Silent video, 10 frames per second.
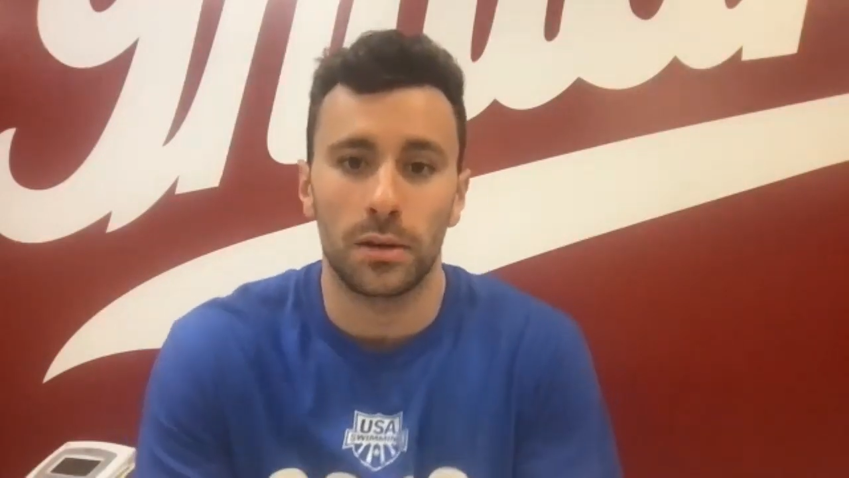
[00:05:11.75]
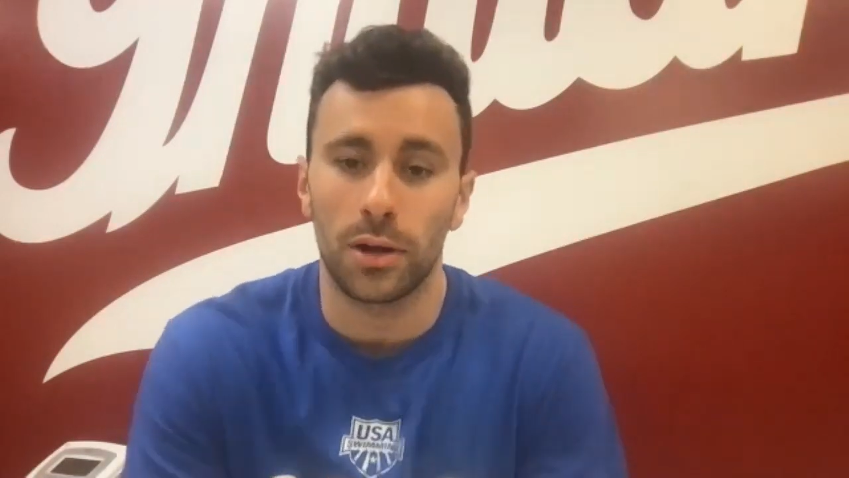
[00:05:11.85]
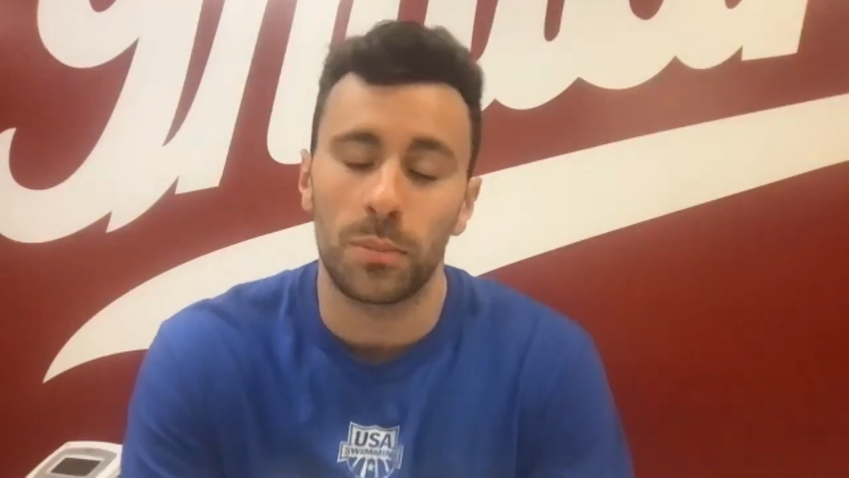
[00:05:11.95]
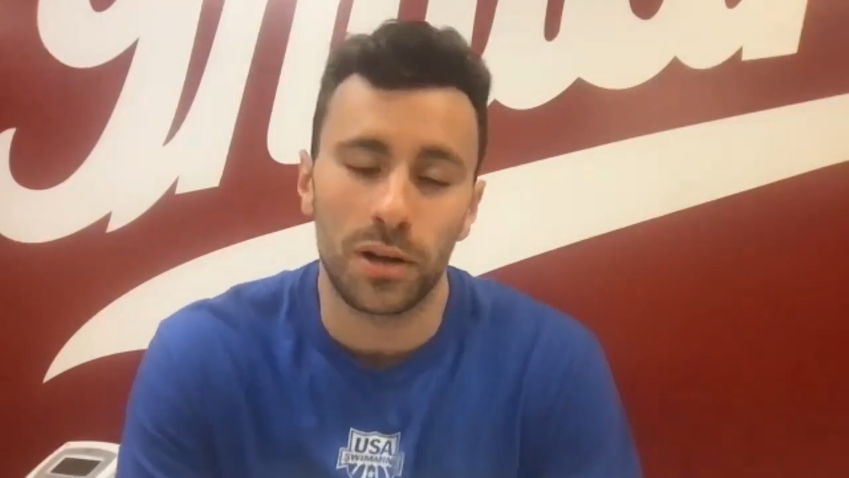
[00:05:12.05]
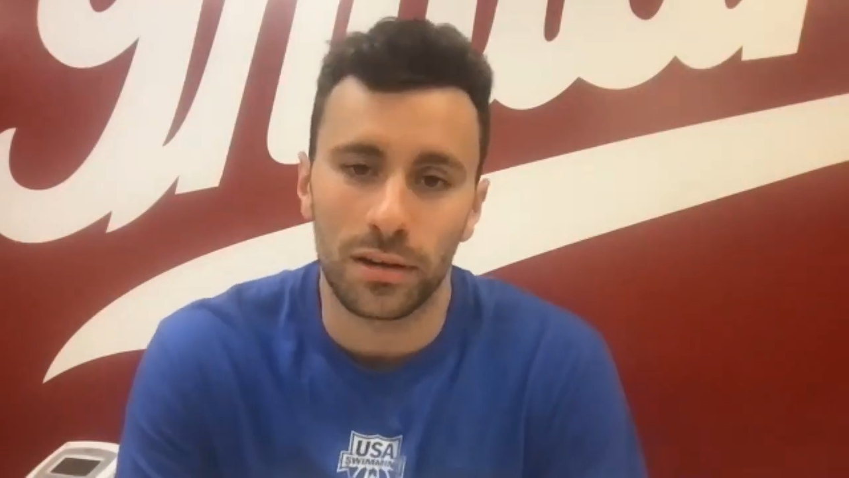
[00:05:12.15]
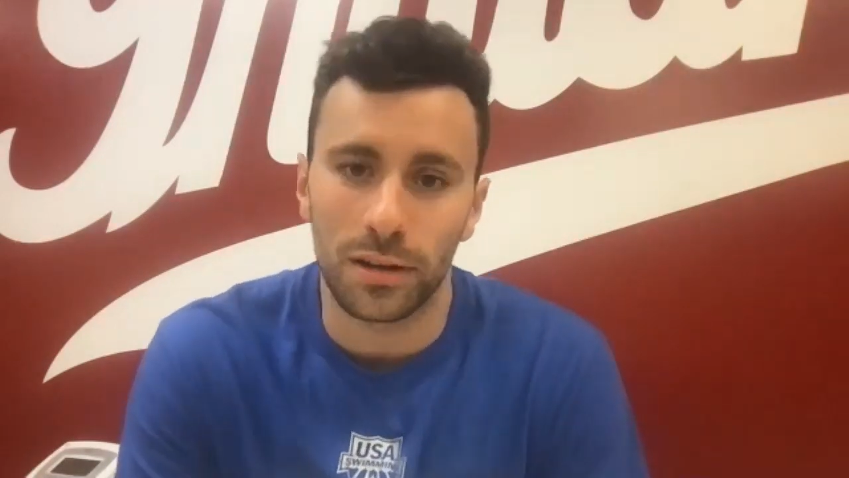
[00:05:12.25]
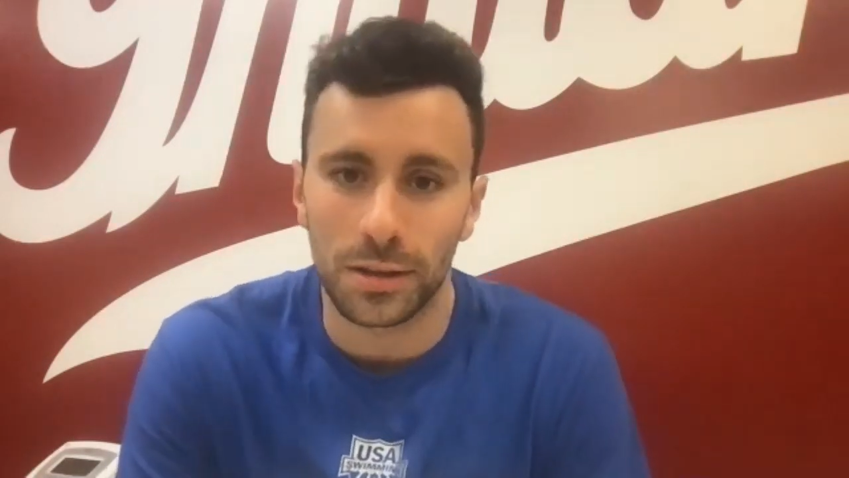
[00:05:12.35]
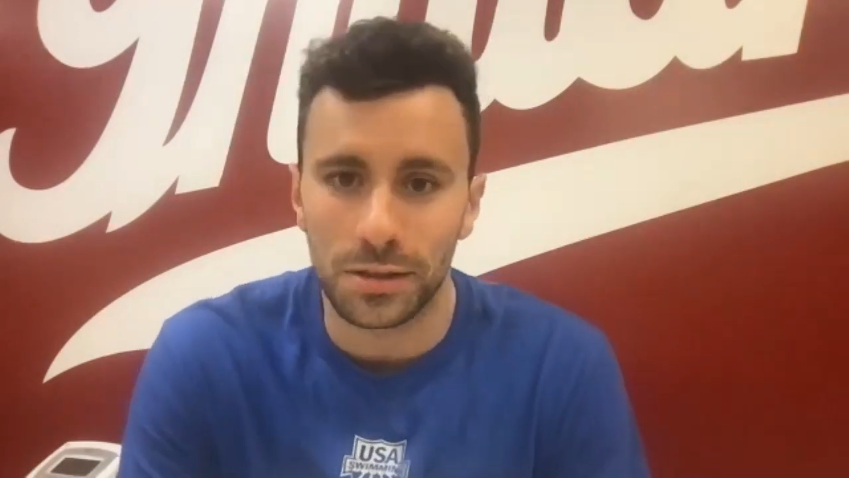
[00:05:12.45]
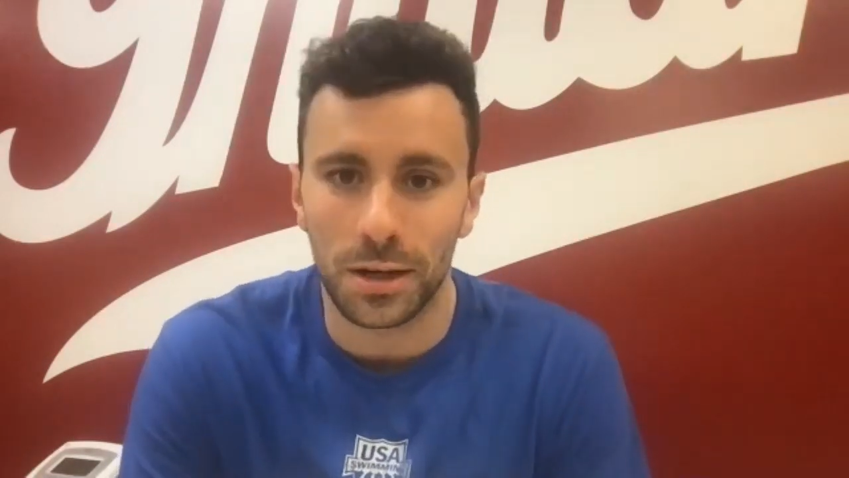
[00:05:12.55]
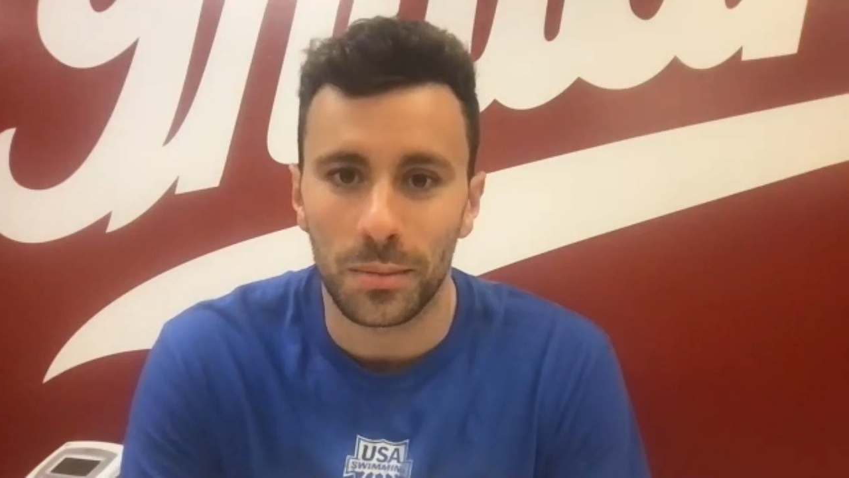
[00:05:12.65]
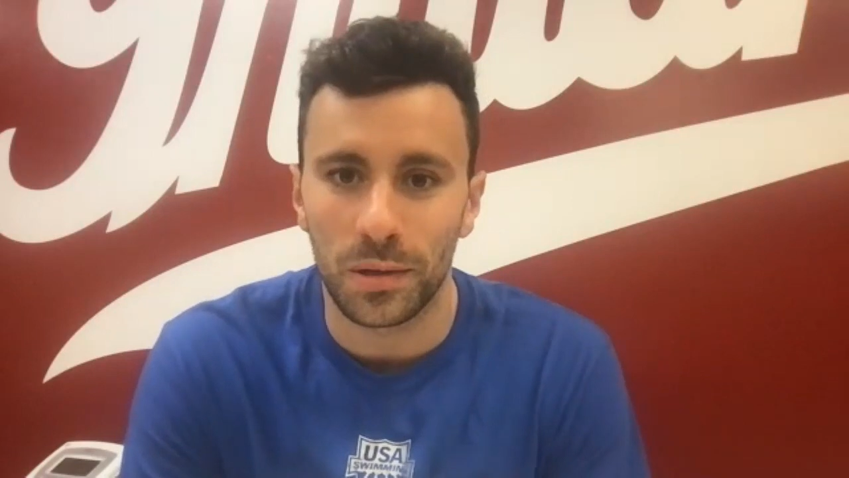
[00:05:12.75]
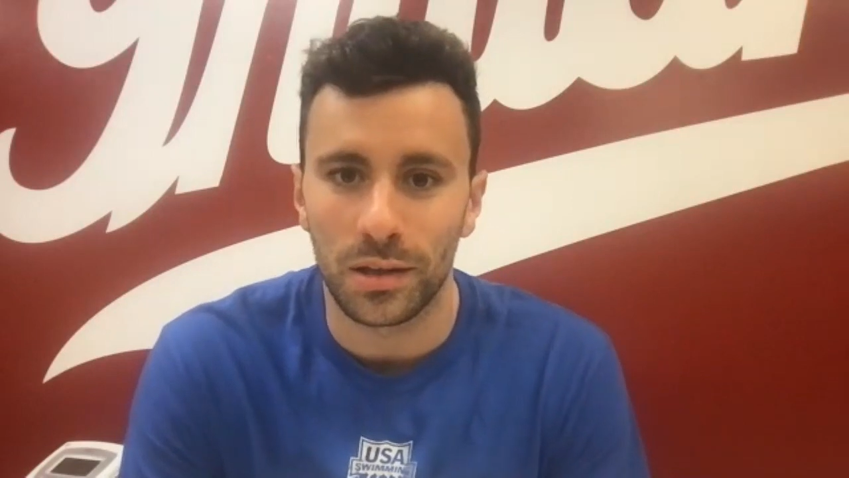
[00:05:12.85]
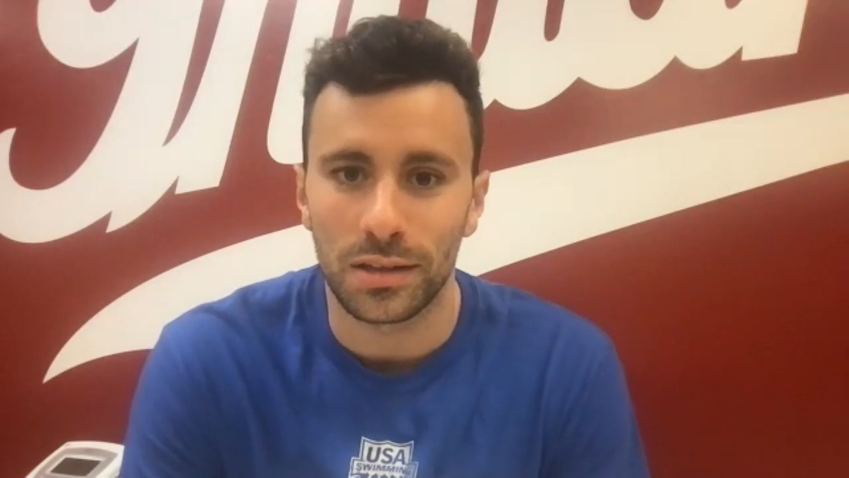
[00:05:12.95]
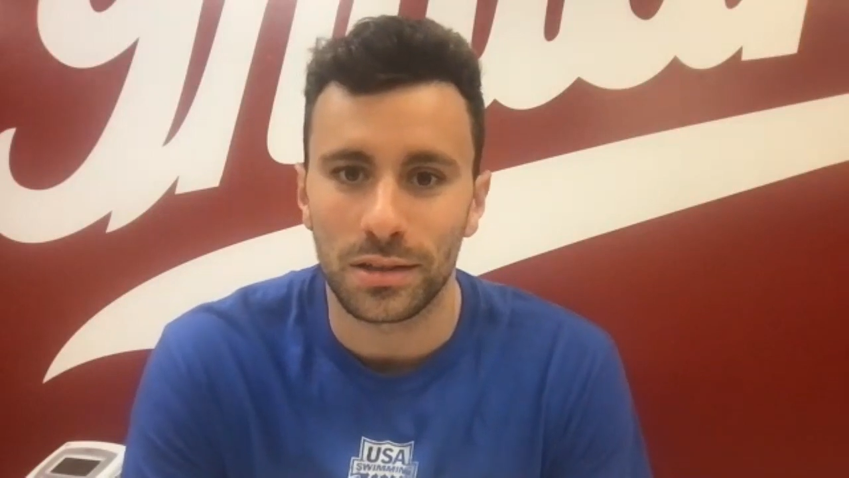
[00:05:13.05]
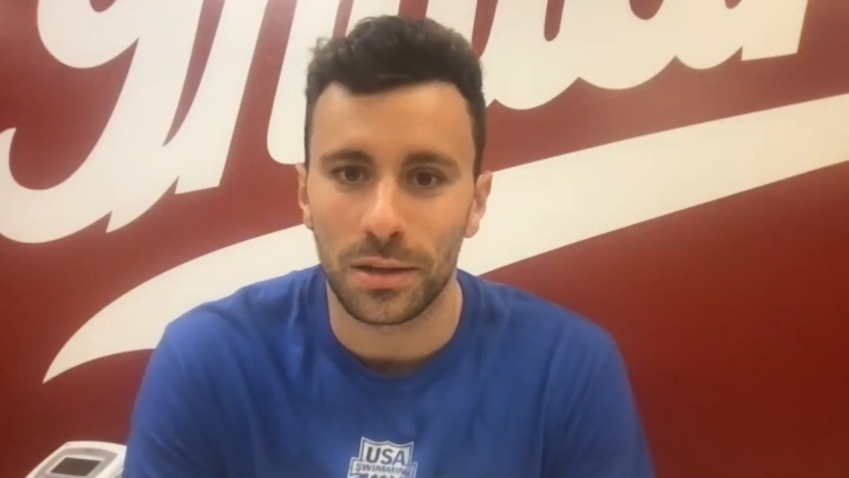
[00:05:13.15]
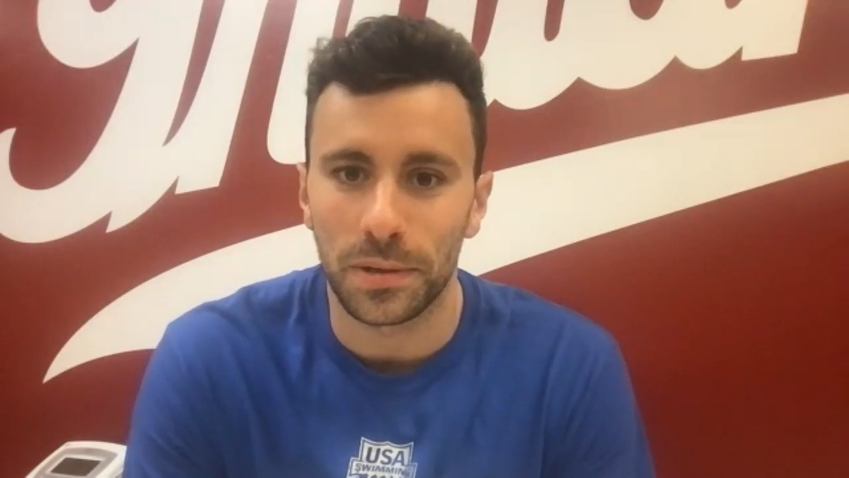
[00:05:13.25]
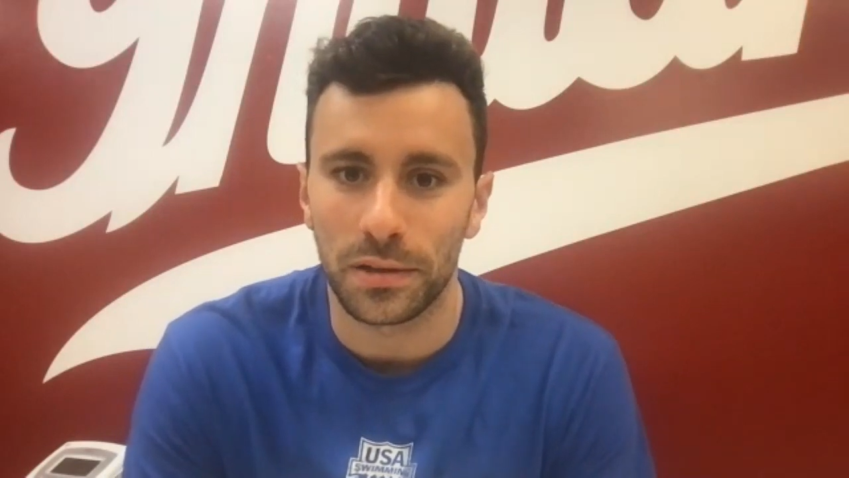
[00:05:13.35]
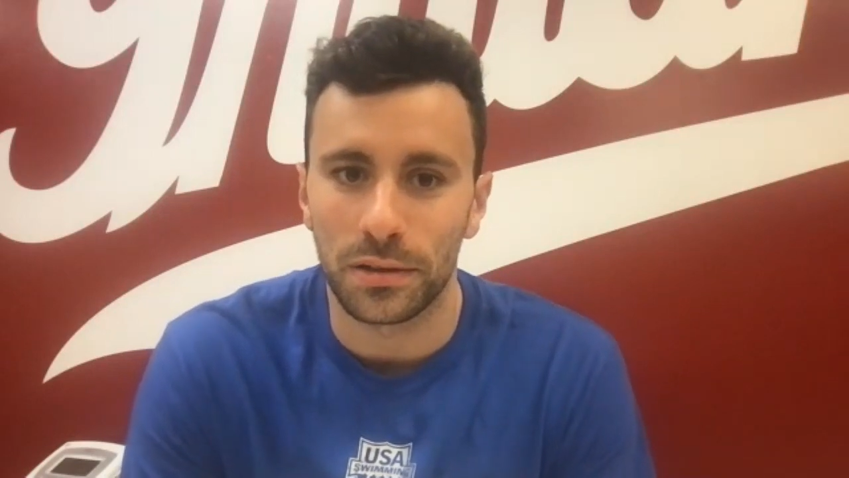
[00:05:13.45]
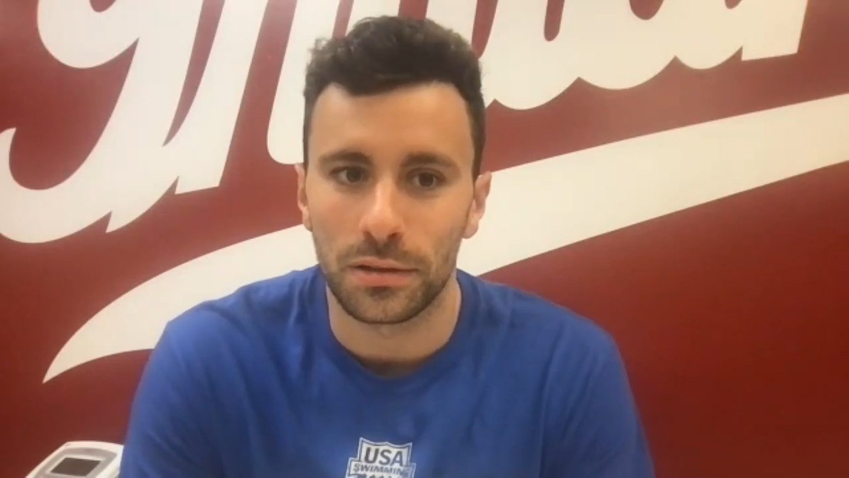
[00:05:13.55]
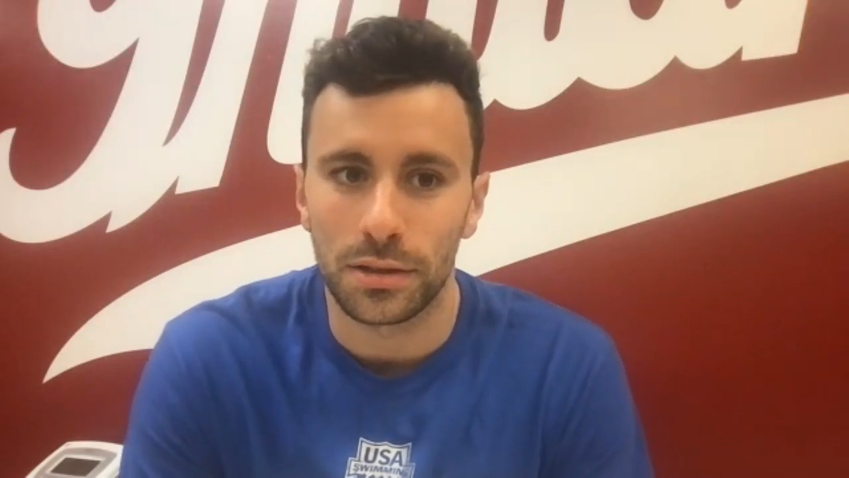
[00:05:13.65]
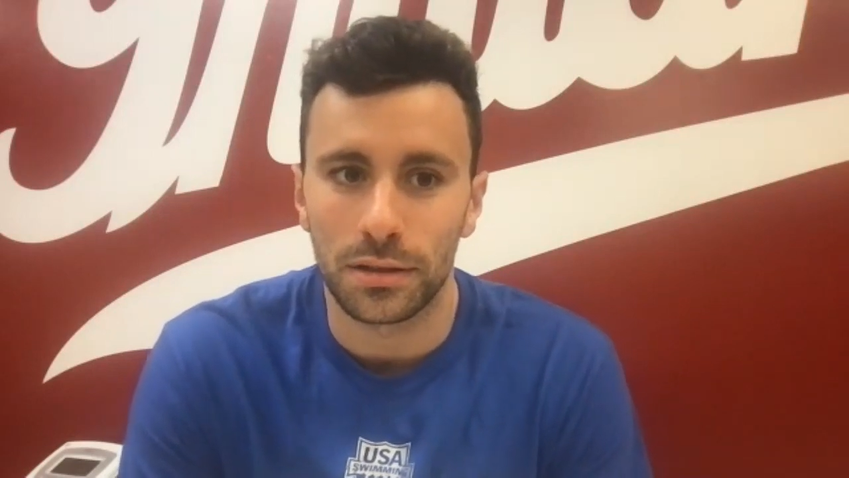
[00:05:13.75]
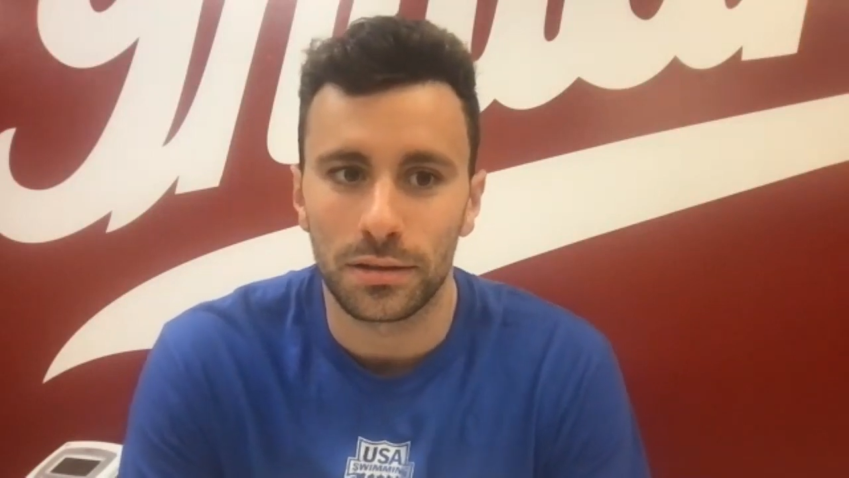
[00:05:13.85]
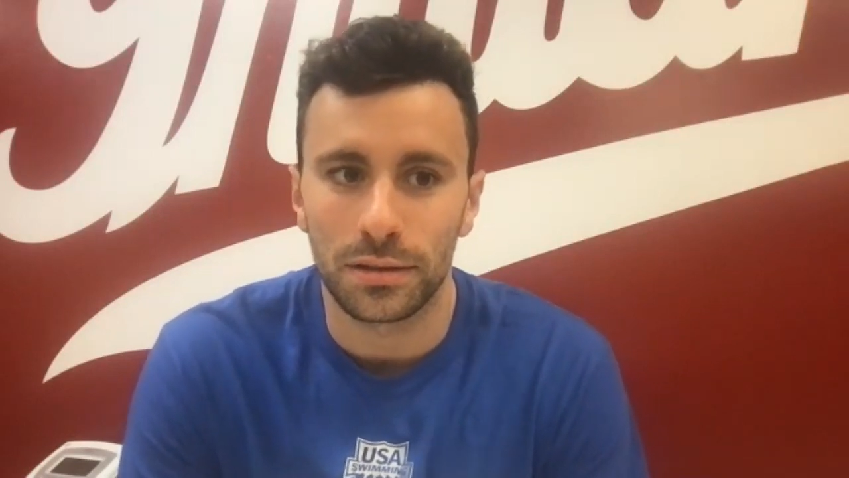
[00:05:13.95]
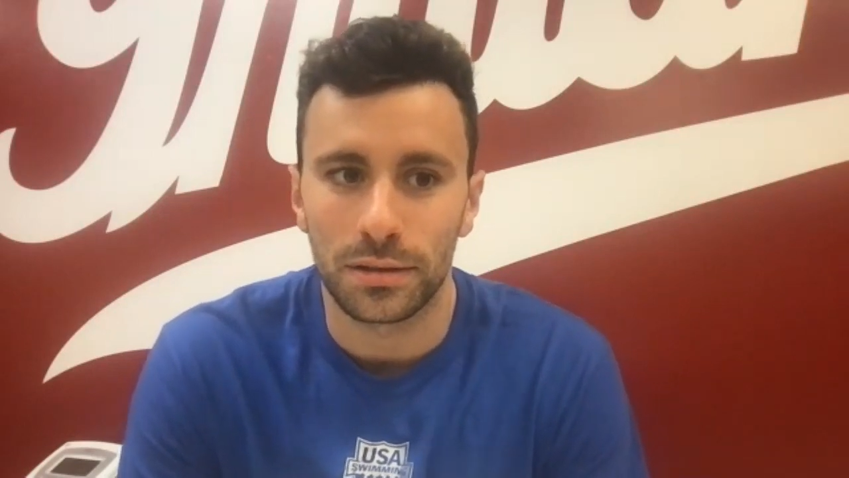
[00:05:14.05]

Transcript: Great Britain is going to be is going to be good this year.